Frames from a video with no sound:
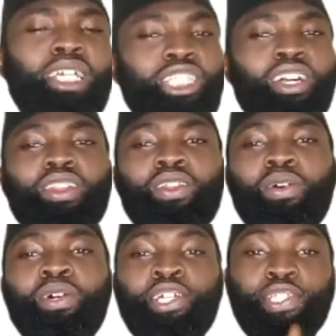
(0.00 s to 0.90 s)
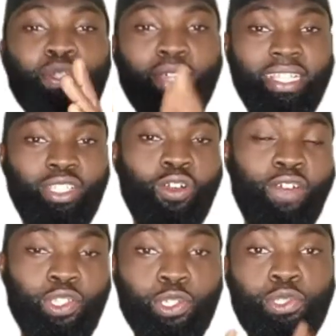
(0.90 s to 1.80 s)
MashaAllah. So it is
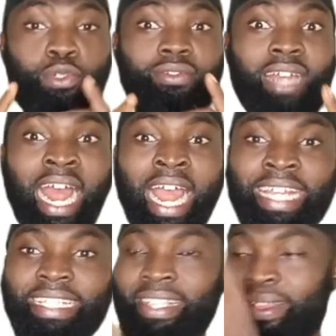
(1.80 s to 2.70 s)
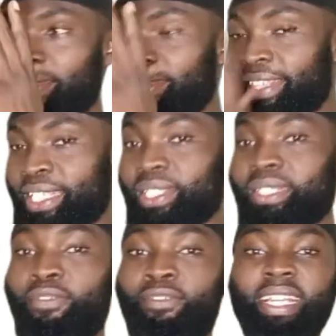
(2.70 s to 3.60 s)
over to you to write
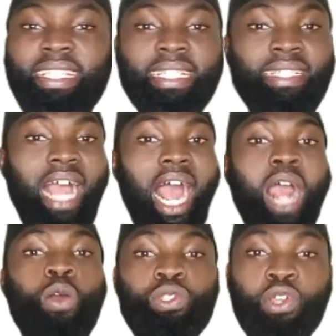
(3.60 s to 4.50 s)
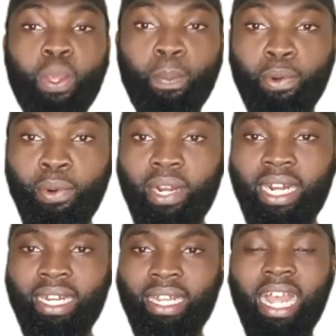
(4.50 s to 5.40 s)
these phrases out on your
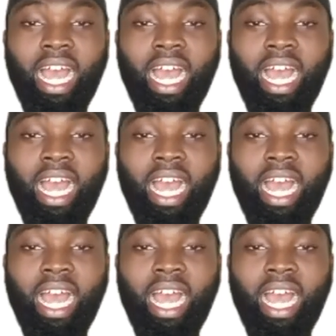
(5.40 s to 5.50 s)
book,